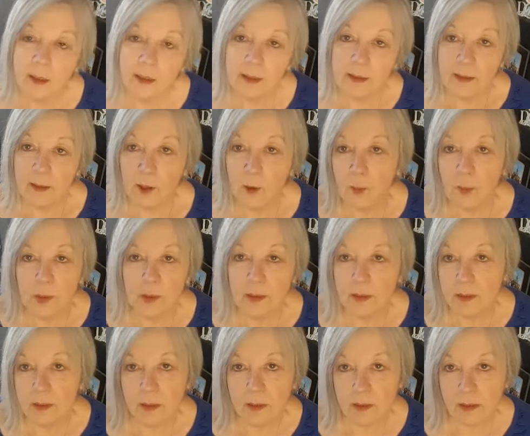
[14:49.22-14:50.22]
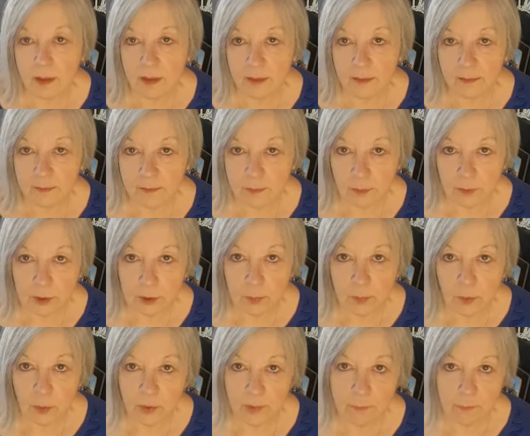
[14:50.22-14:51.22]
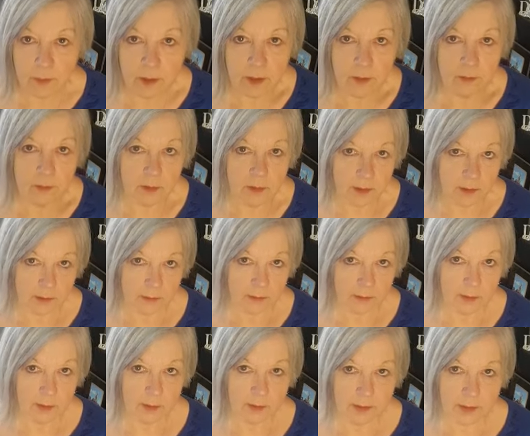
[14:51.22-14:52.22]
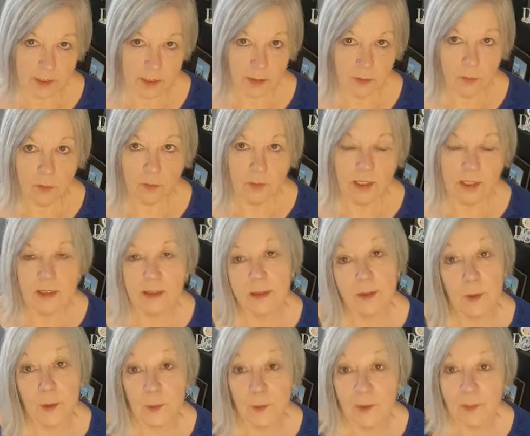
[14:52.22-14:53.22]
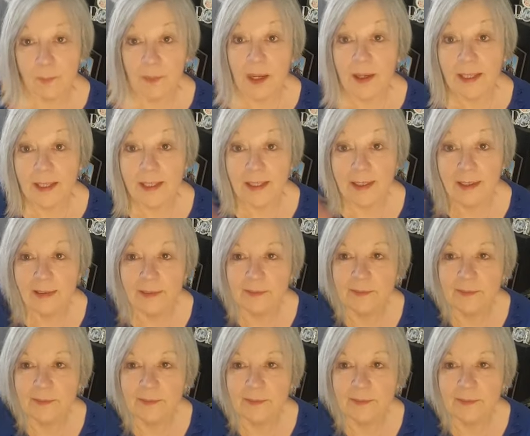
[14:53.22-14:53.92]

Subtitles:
and I hope it's not too boring for you. So I'll see you all again soon. Bye.